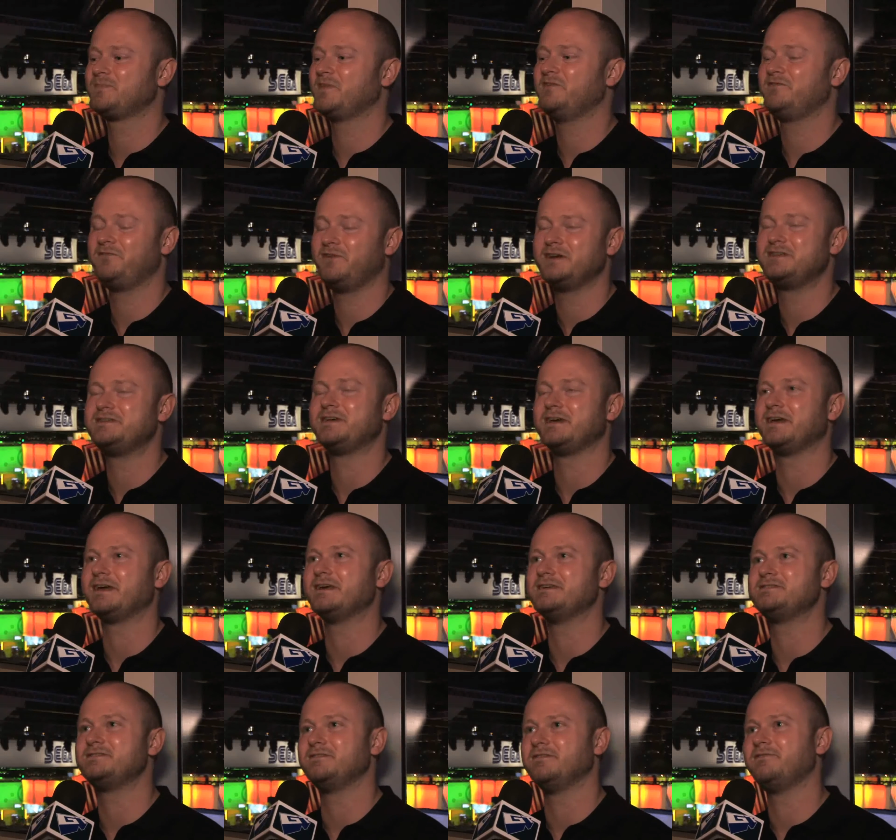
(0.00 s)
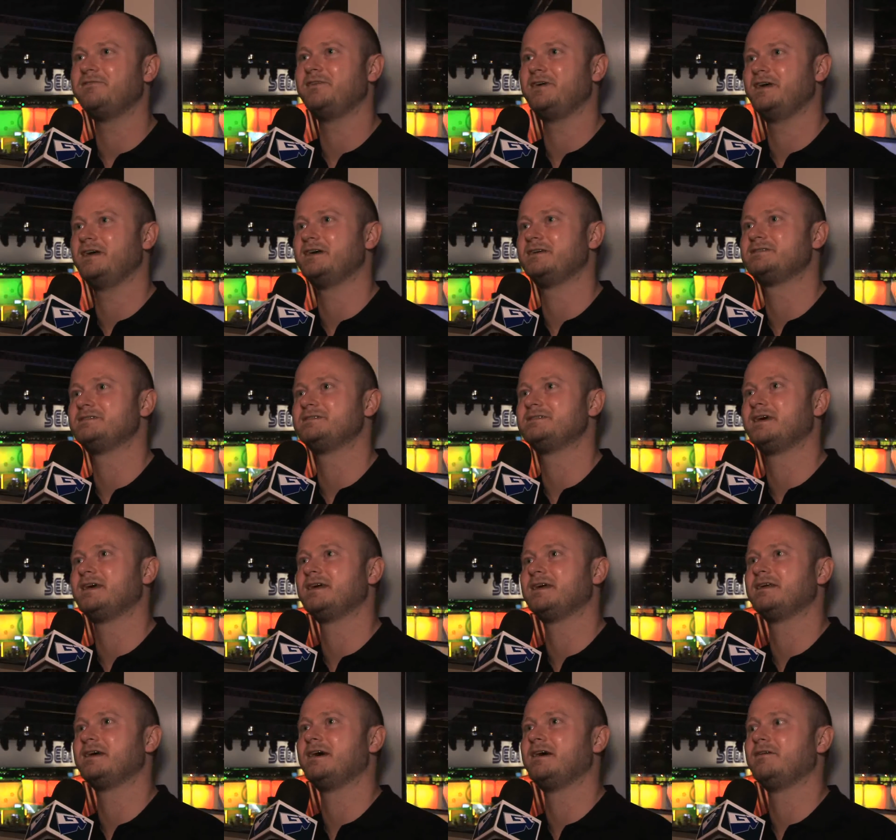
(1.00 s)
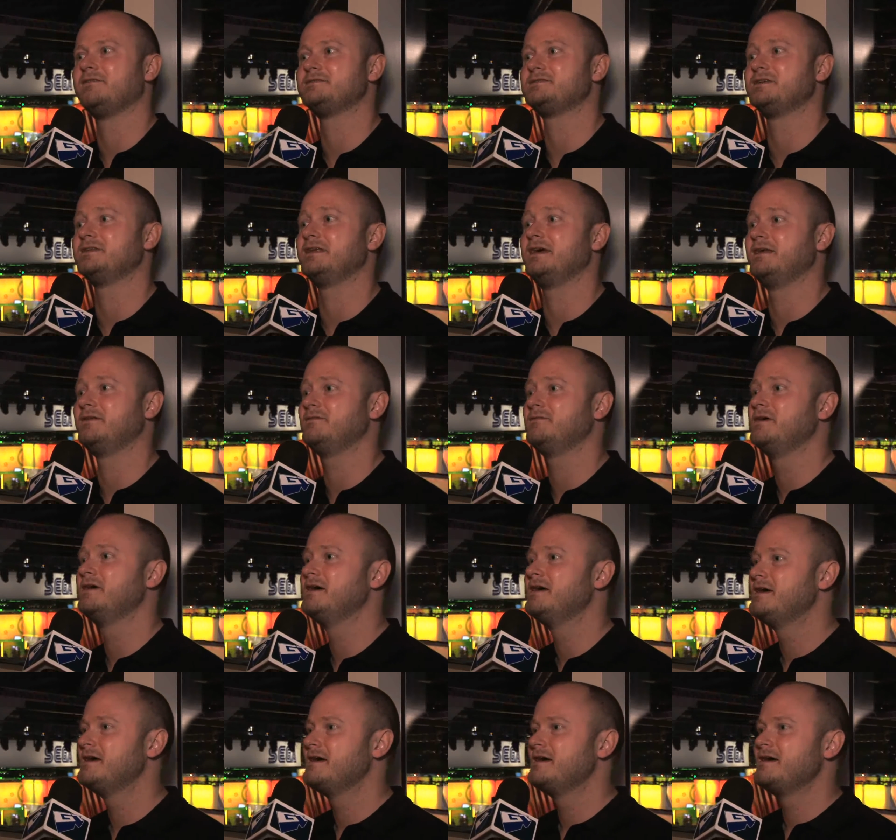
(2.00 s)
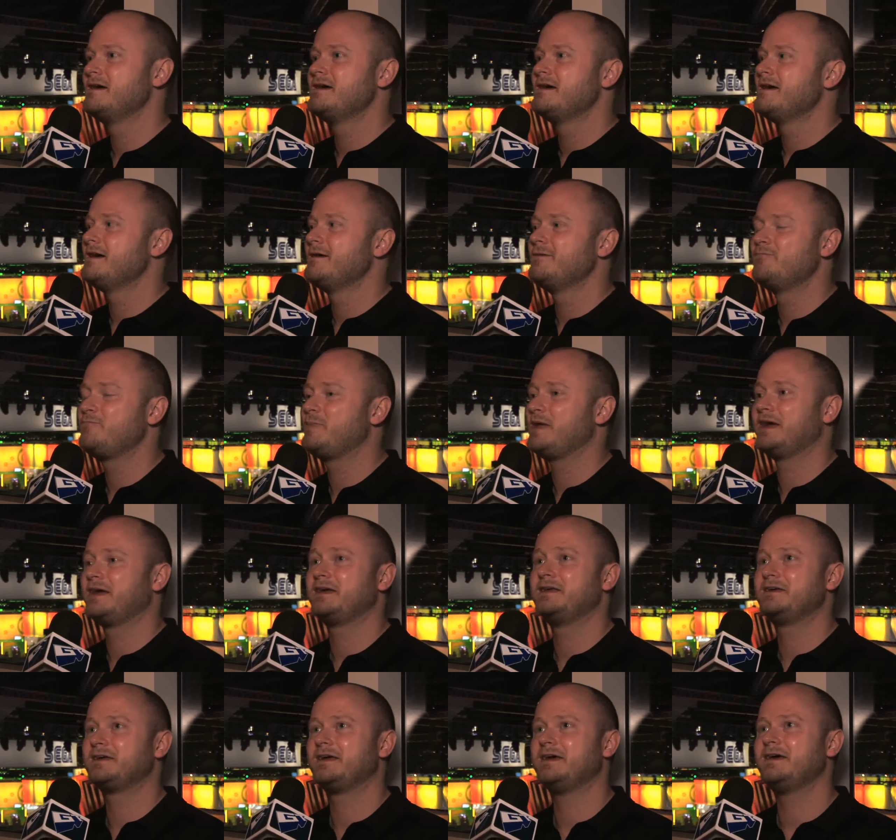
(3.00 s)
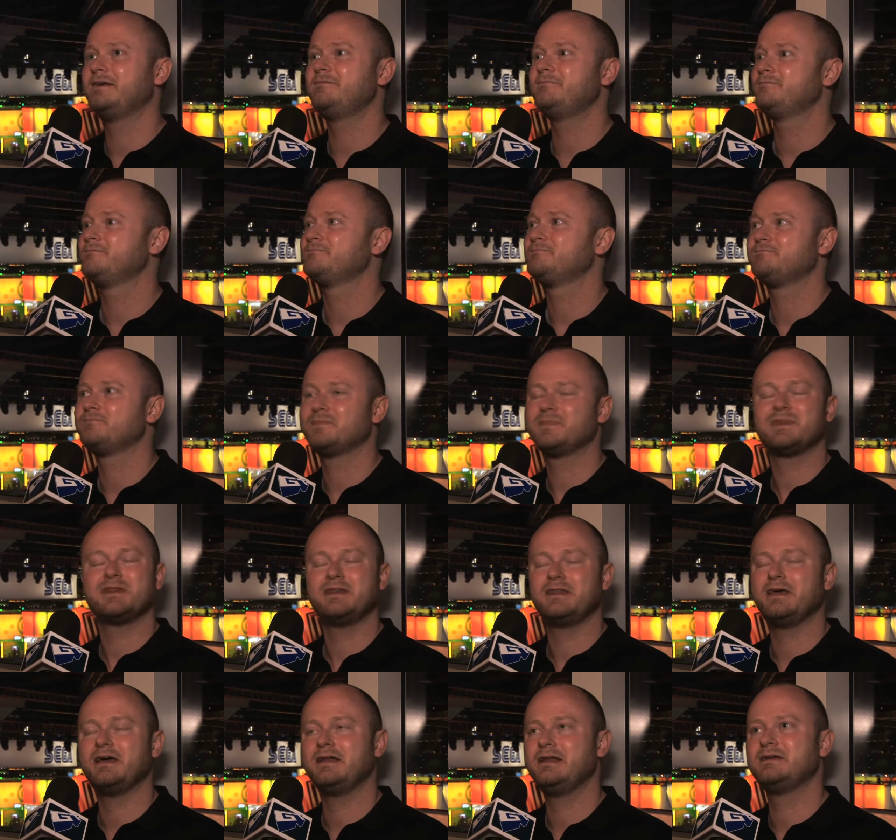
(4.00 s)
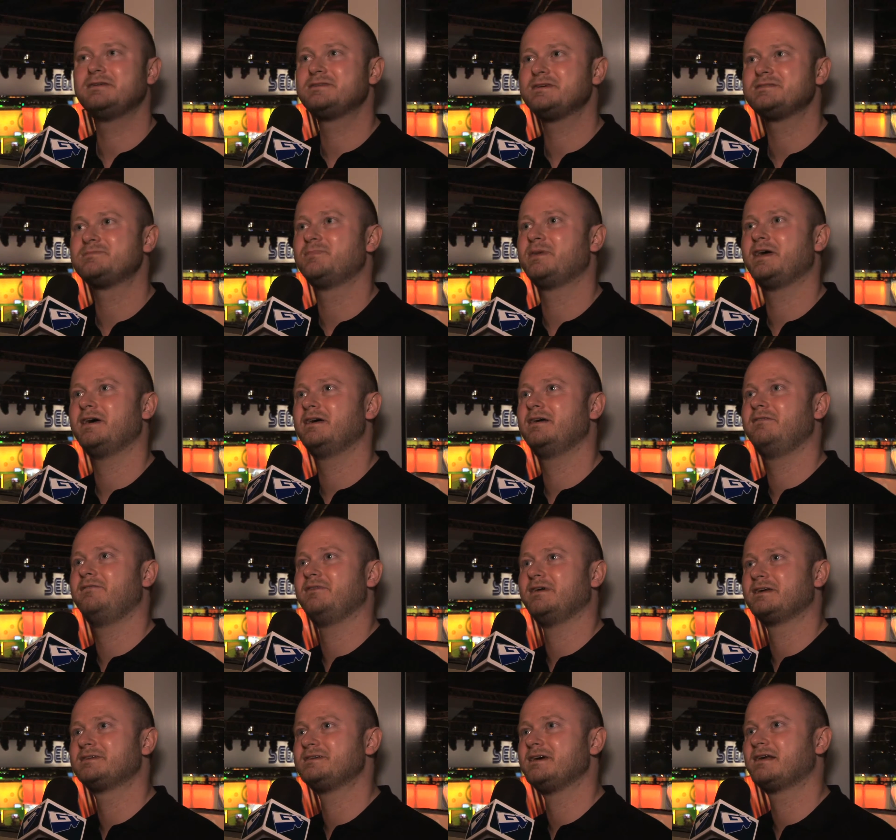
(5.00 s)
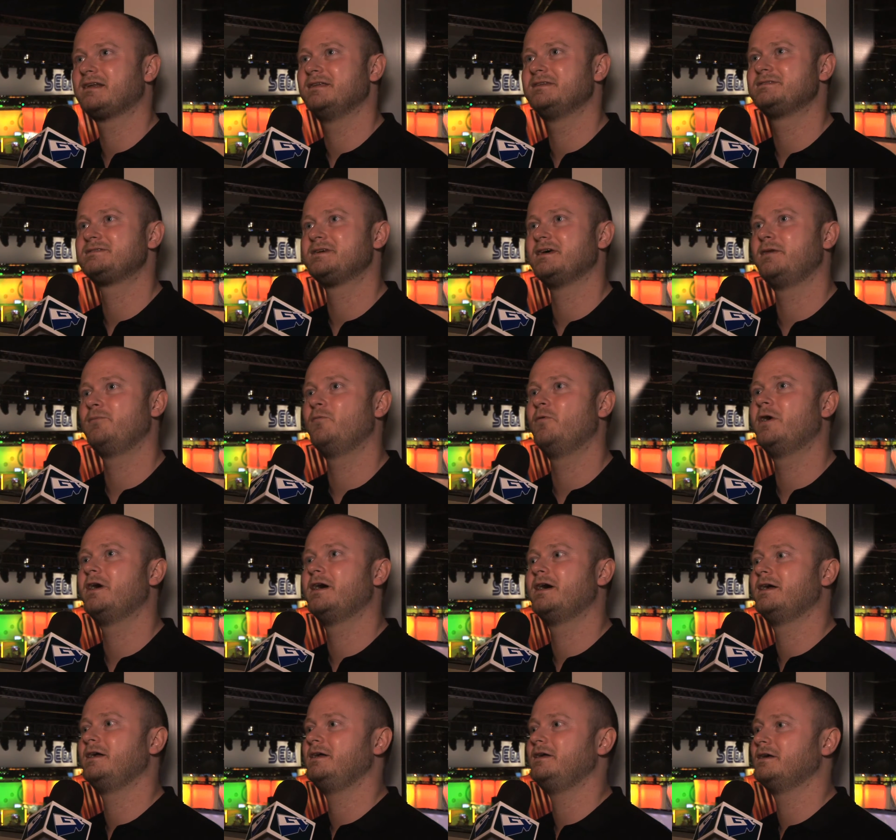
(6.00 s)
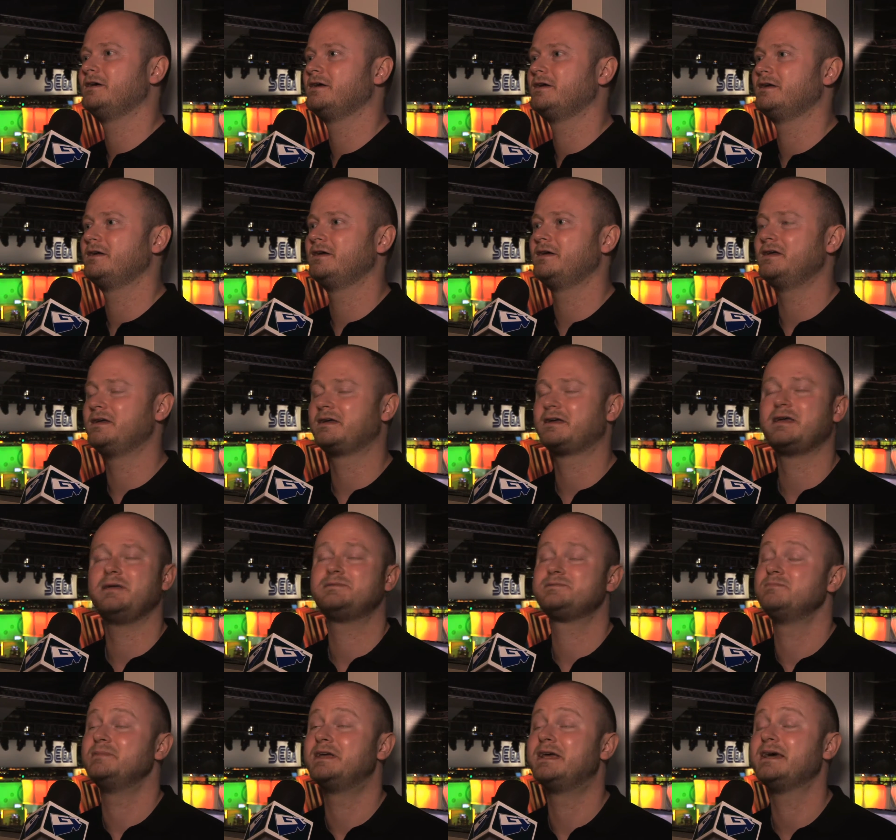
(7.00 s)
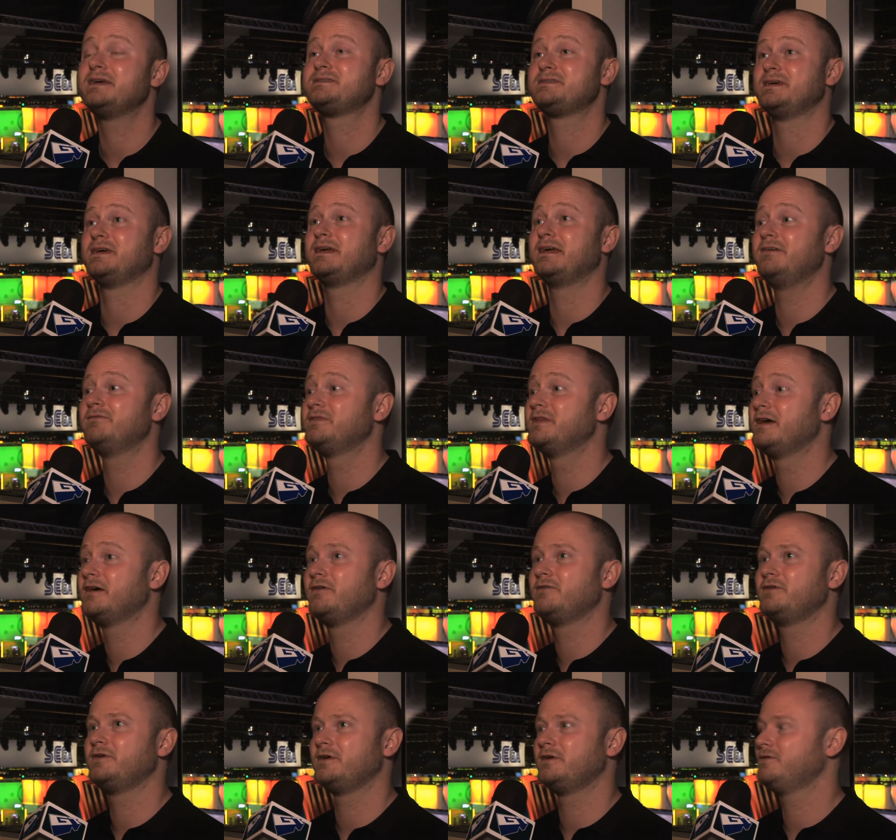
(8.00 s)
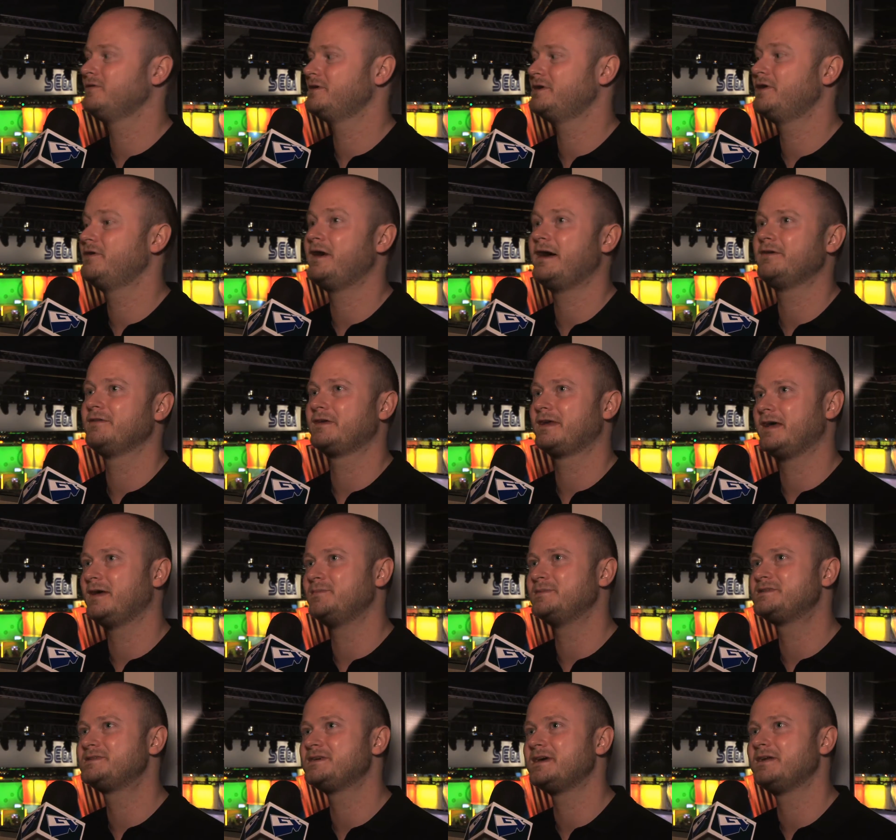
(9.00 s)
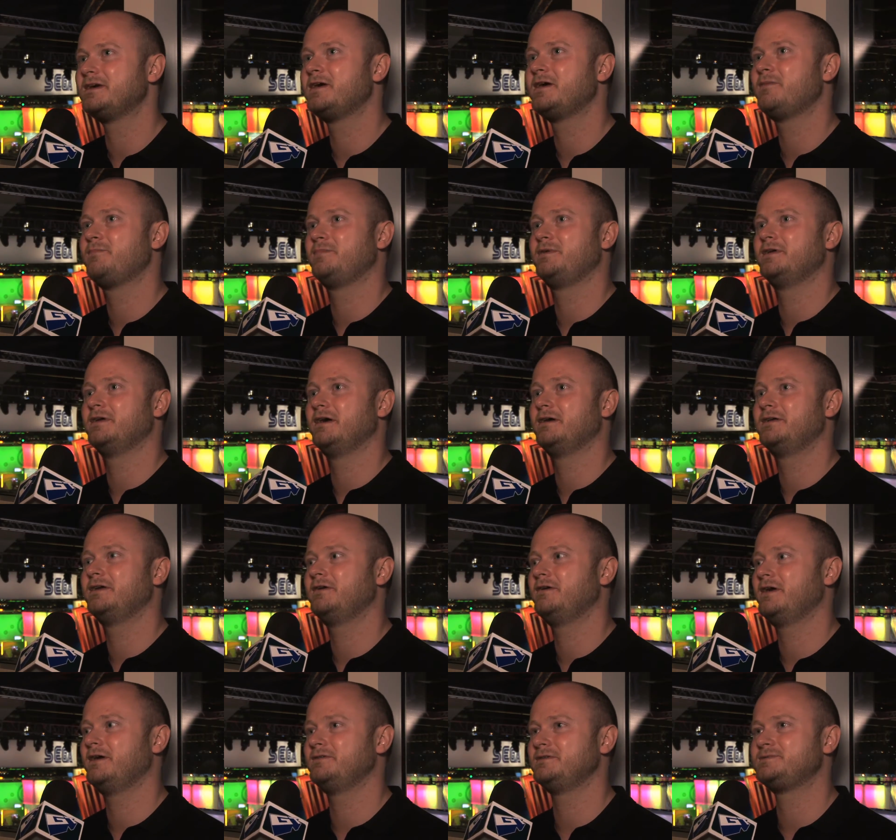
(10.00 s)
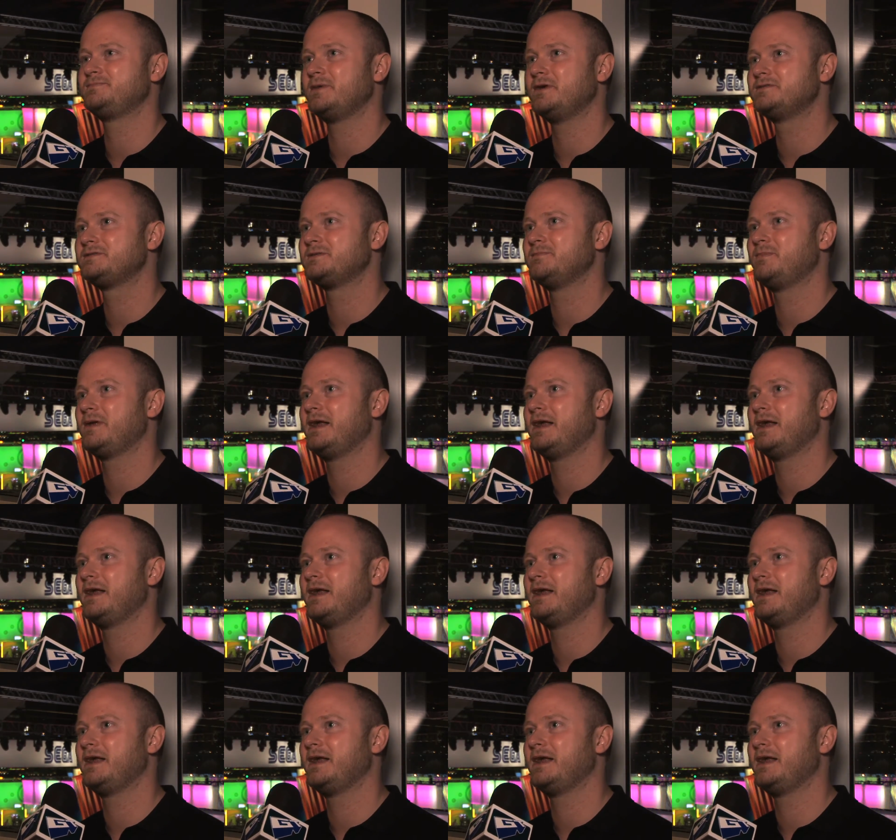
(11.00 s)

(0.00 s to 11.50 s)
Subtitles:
fighting against your fear to take it out, and then playing it again, the alien doesn't behave exactly the same way. It keeps me guessing, even though I know how the game is set up, I know how it's supposed to